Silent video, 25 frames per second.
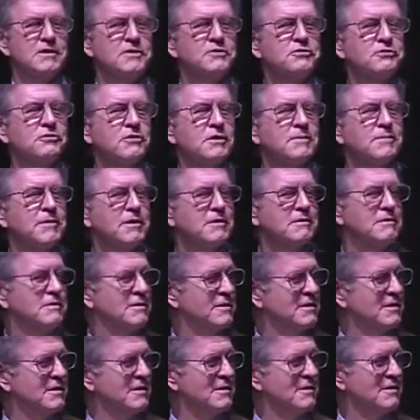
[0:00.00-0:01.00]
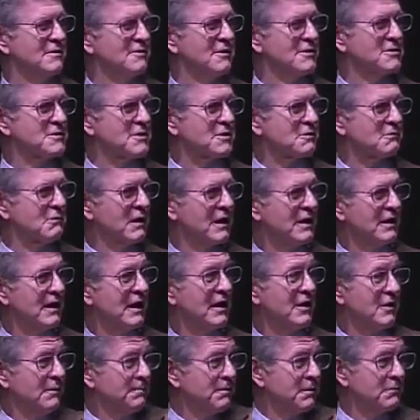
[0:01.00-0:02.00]
talk about this at great
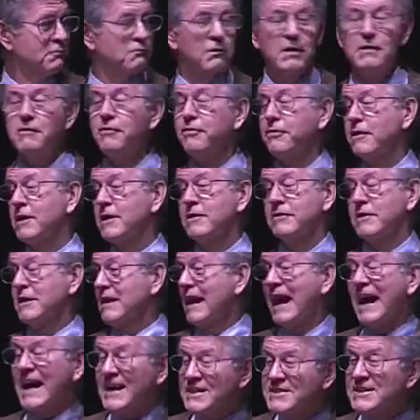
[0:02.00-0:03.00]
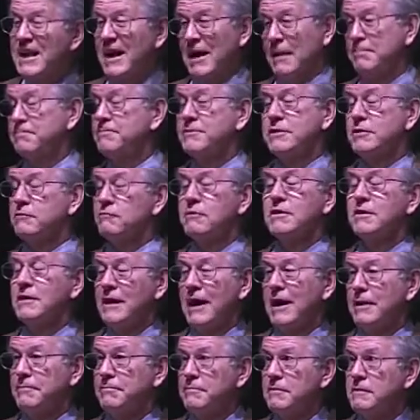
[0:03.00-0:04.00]
length, but one thing that has happened and will
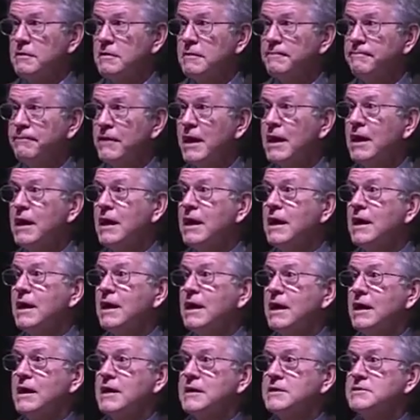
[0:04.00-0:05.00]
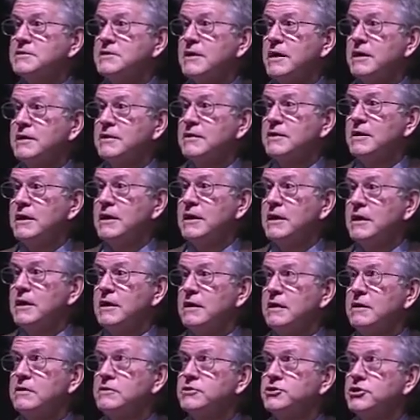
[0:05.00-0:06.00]
happen is that
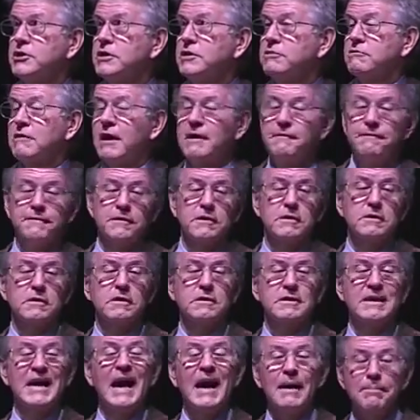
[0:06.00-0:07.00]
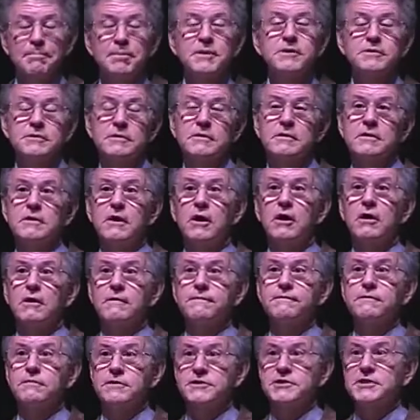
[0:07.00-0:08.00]
the geographical capital
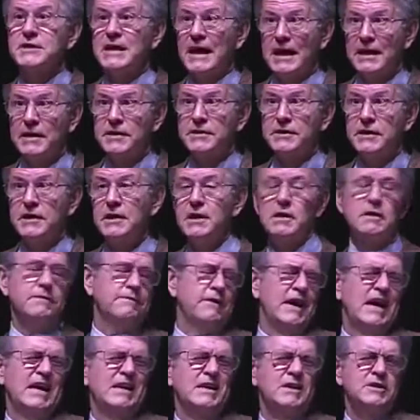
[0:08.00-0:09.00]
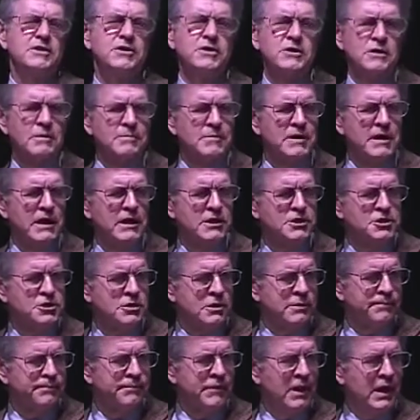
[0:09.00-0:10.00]
of Christianity and of any
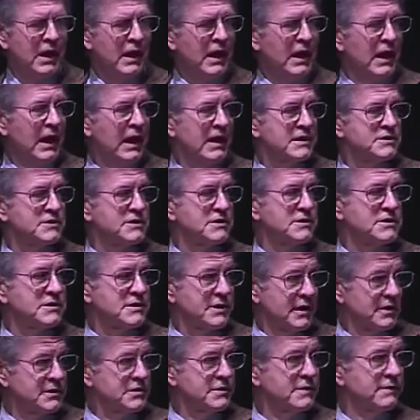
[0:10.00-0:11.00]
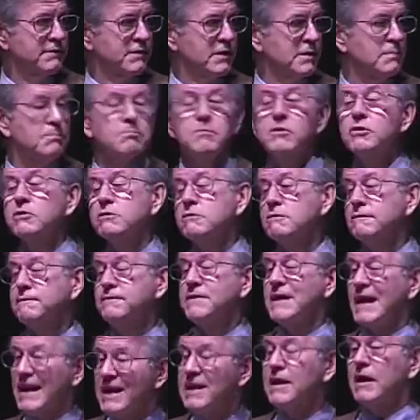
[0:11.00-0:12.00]
denomination has decisively
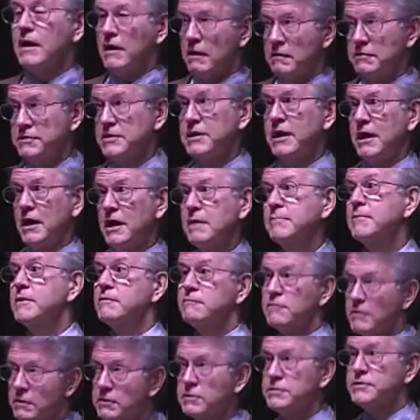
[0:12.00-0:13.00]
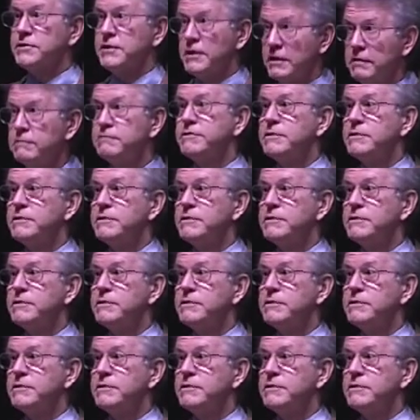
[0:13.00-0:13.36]
moved in our time and will continue